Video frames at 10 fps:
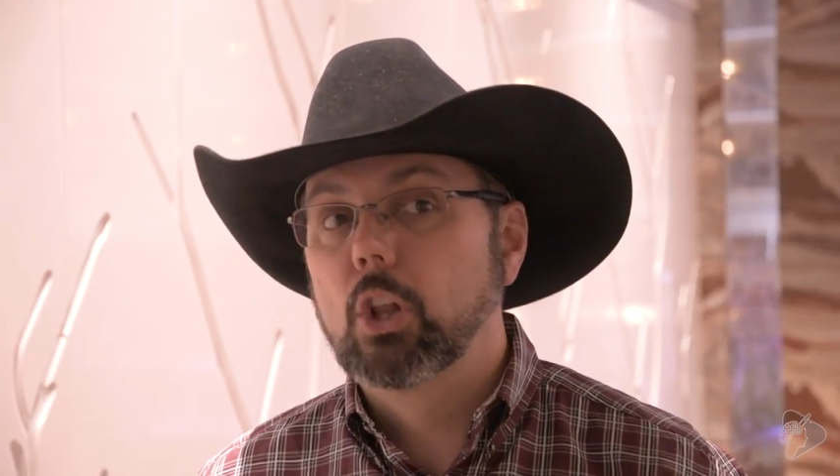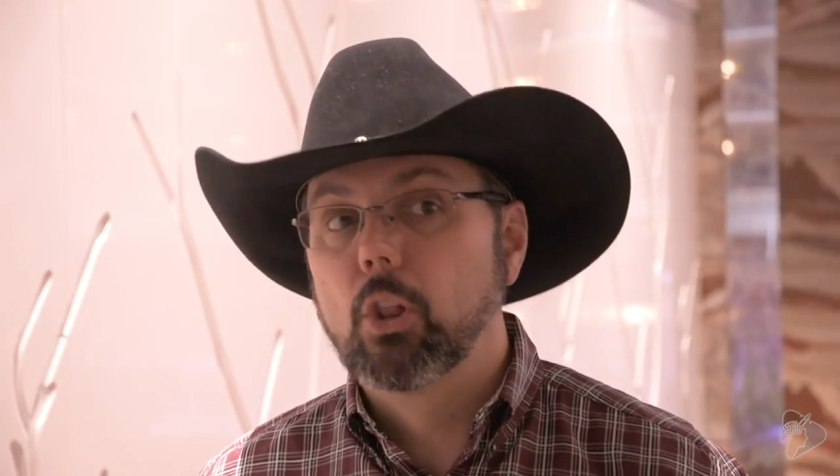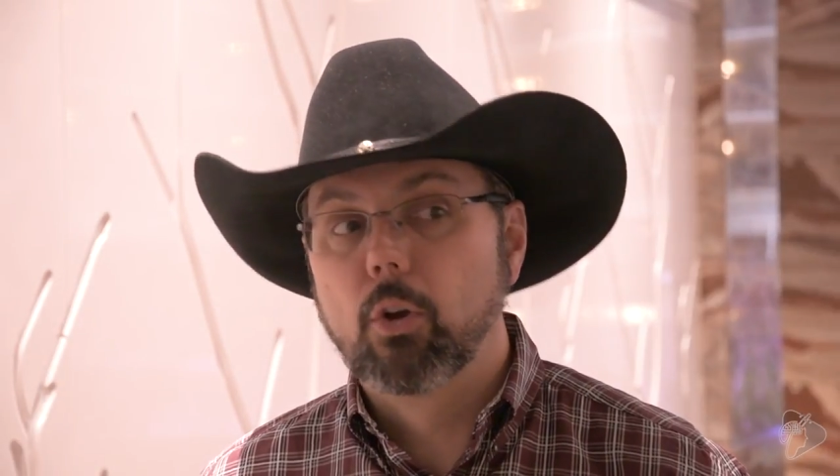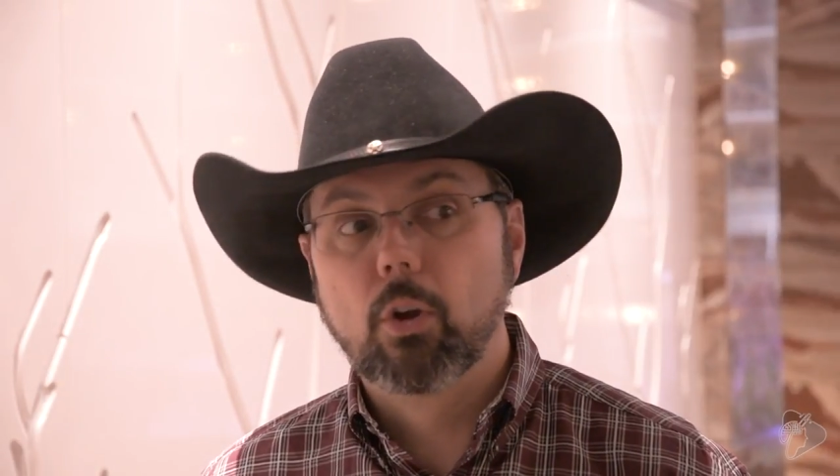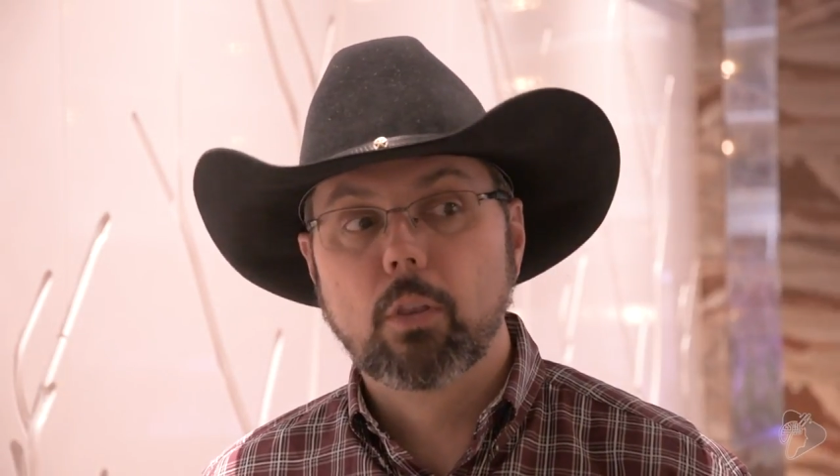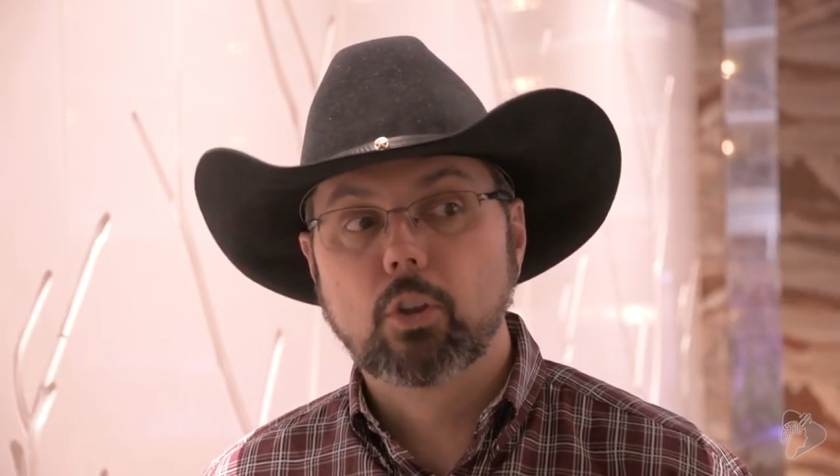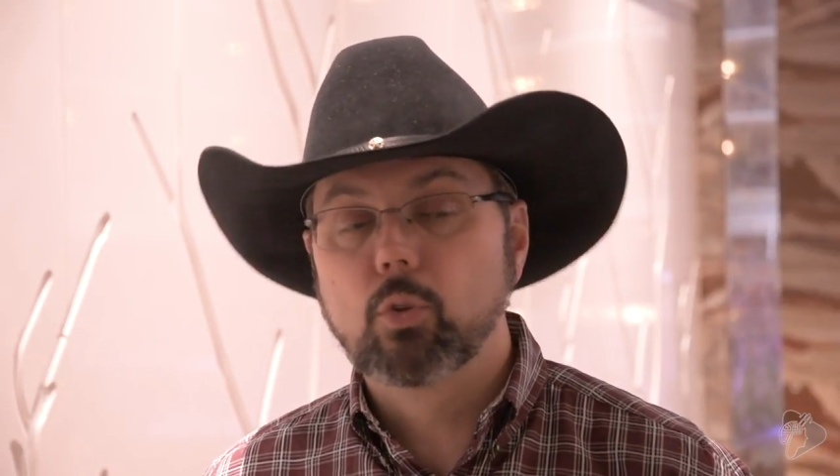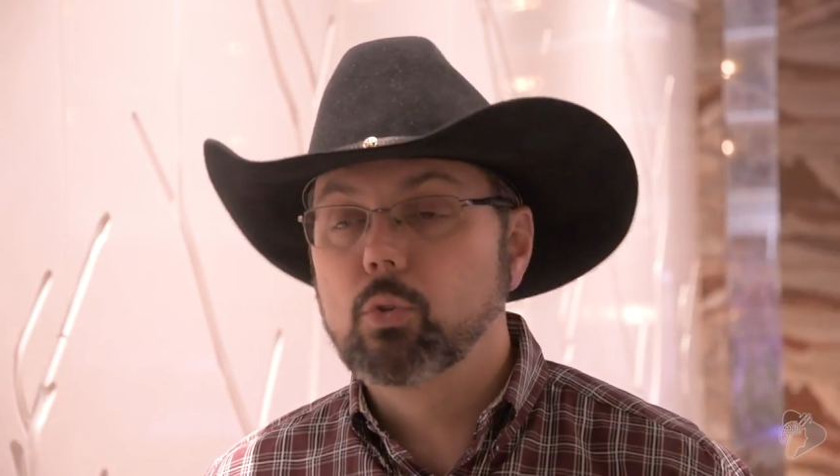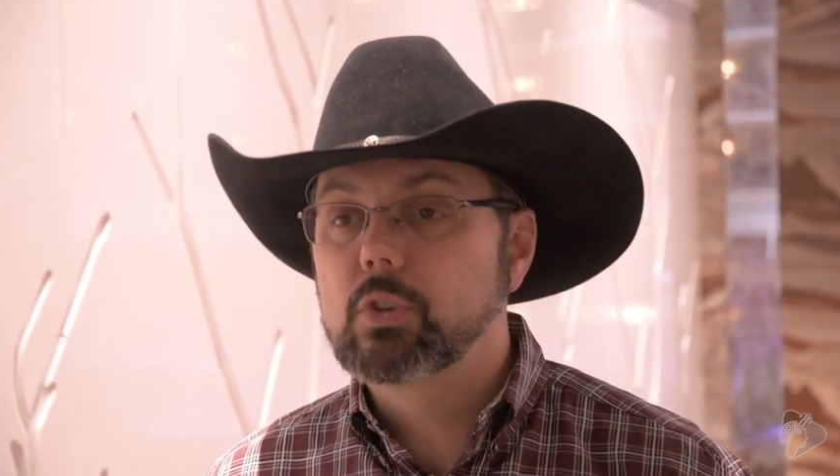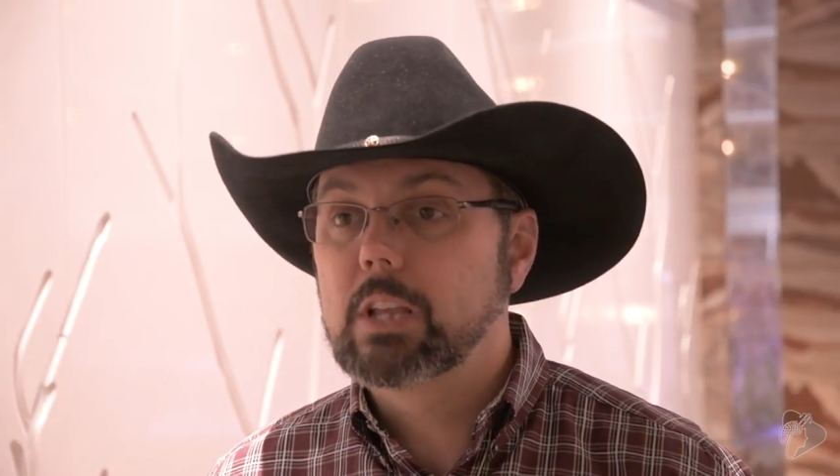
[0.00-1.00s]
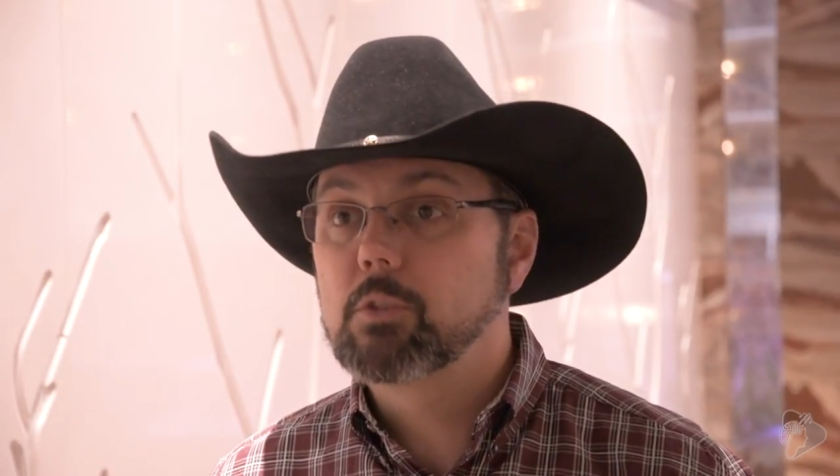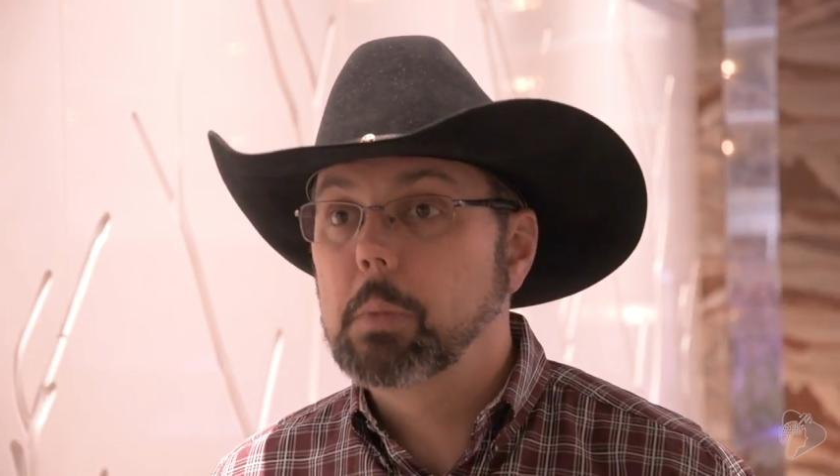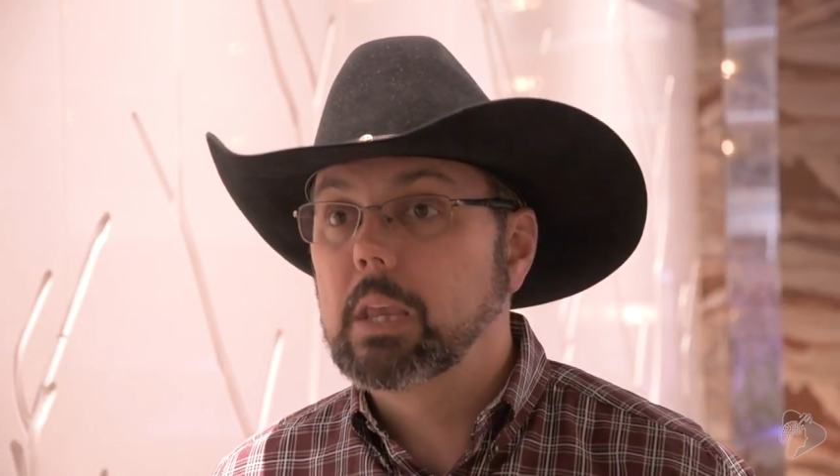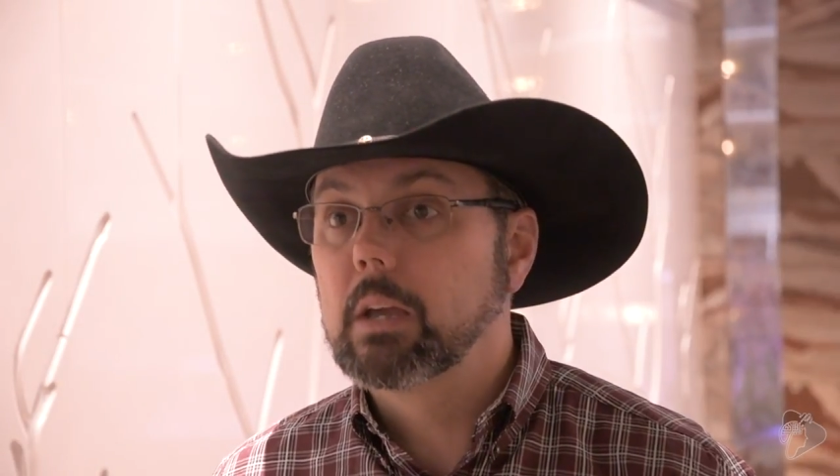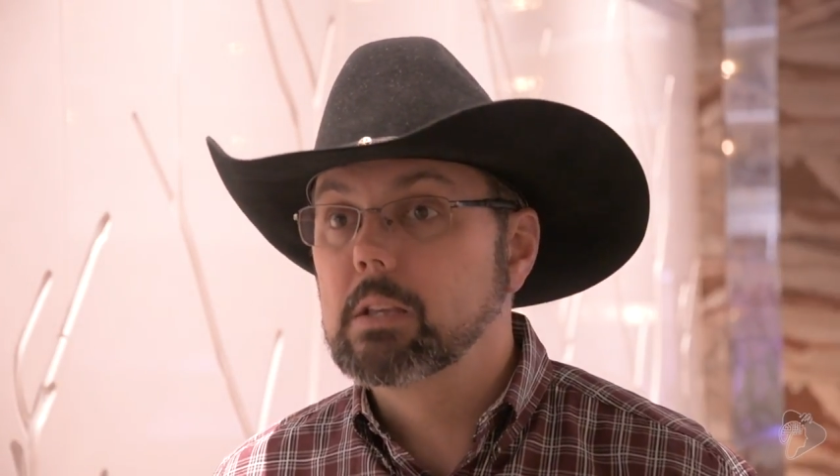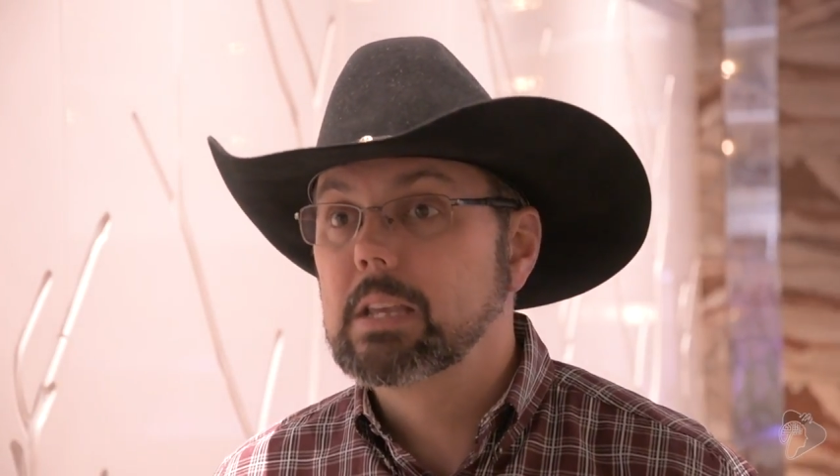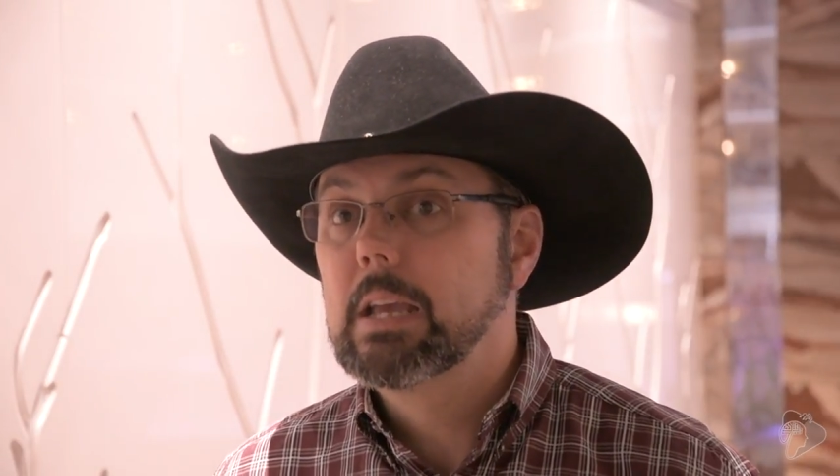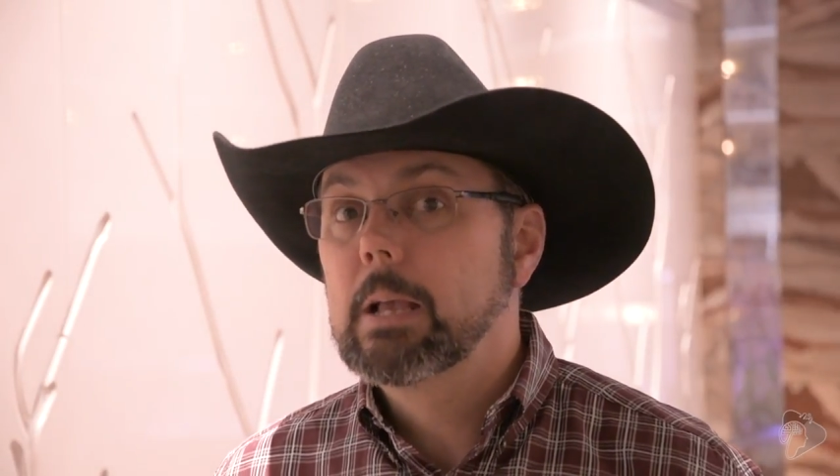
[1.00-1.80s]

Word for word: to learn the tool sets, because